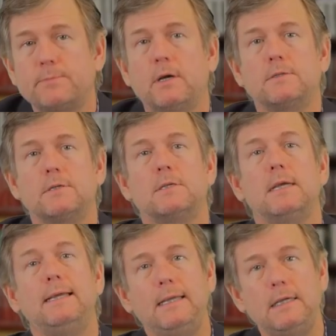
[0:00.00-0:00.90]
because it's
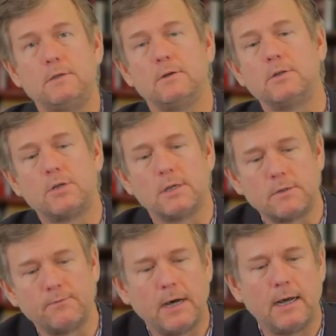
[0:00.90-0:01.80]
easier to
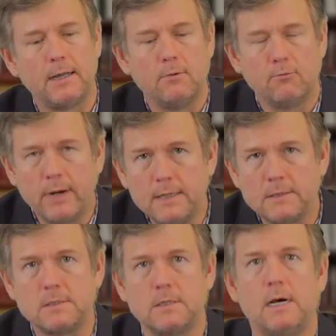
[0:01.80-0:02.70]
justify
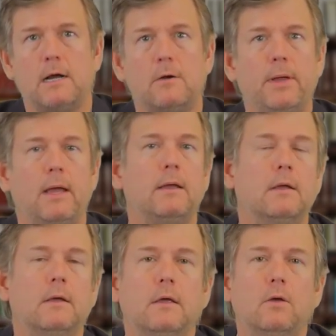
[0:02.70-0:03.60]
raises and higher pay
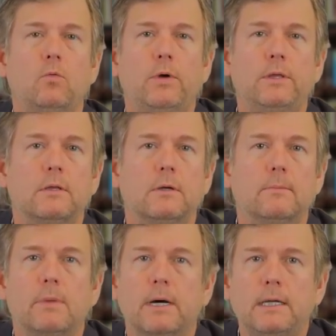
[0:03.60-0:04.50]
when the
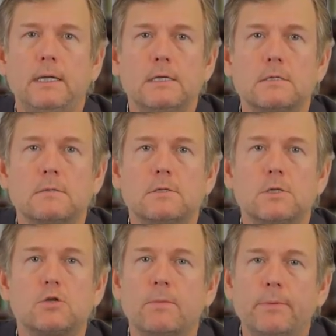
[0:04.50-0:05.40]
money is
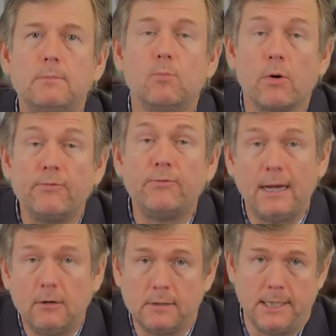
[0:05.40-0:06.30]
distributed more
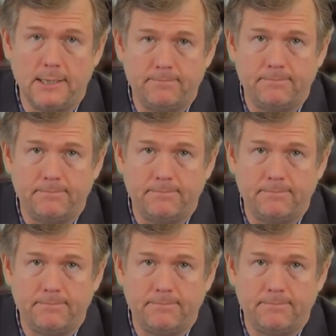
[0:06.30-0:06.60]
fairly.